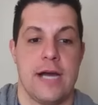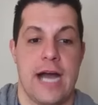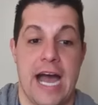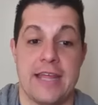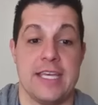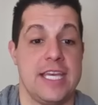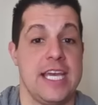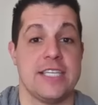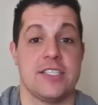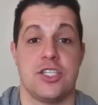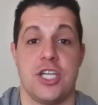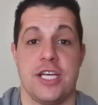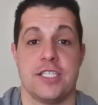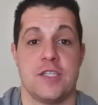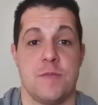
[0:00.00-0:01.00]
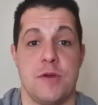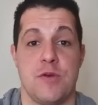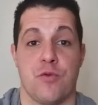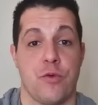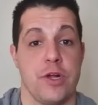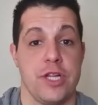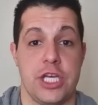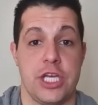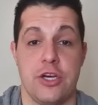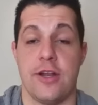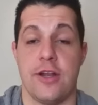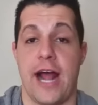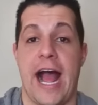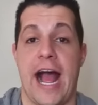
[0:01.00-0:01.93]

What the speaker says: I think he has a chance to be really good.